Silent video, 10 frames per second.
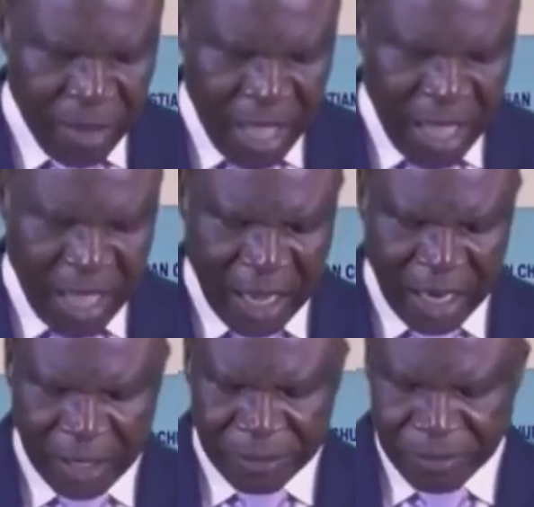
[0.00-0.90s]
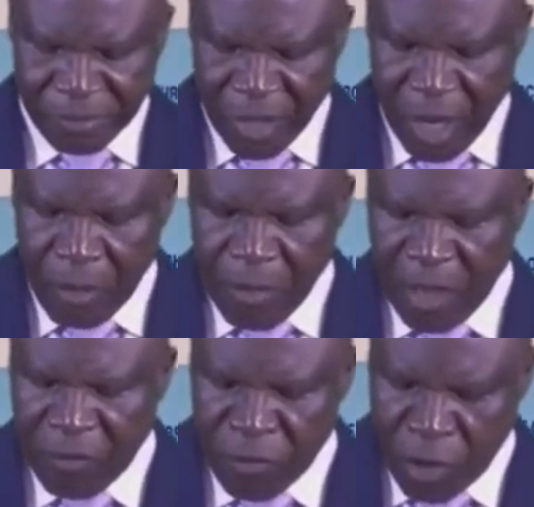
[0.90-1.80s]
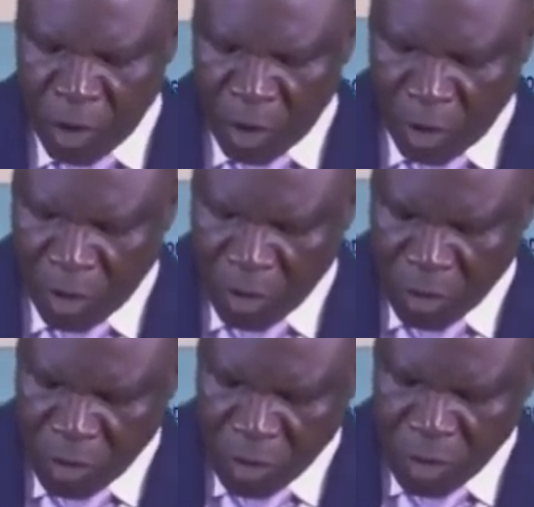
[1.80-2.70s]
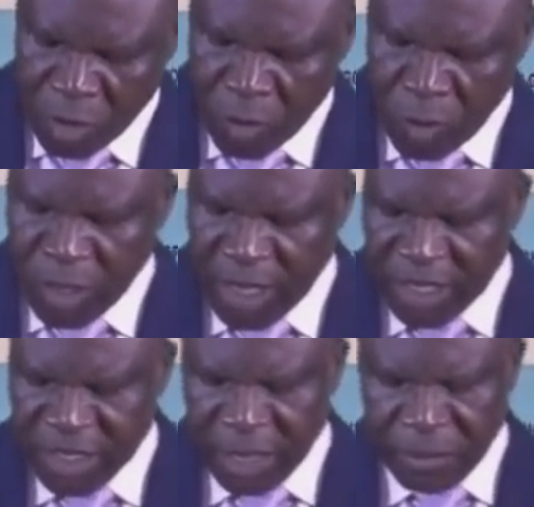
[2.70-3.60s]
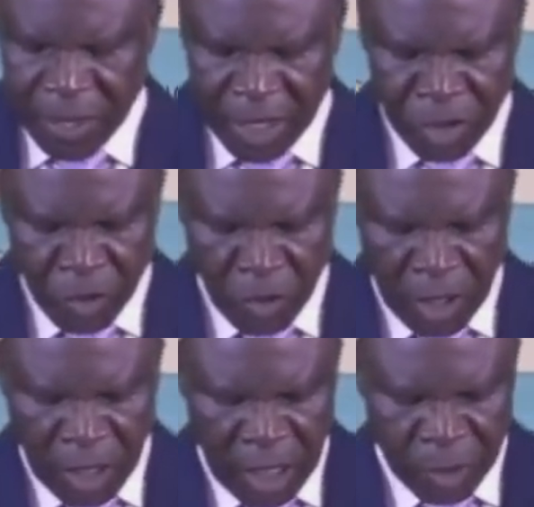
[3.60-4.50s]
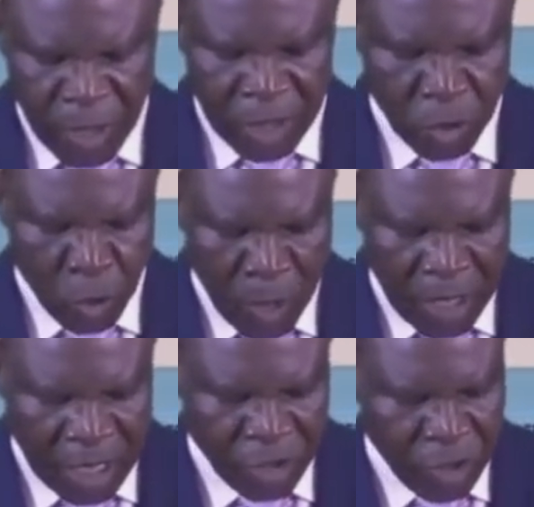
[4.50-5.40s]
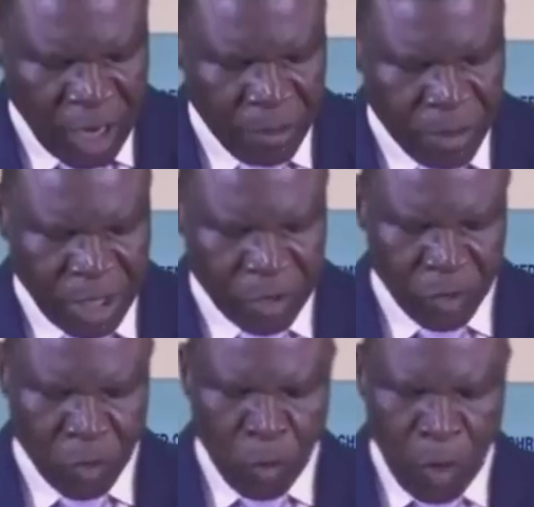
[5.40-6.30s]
Amen. Number four, who needs a breakthrough, supernatural breakthrough?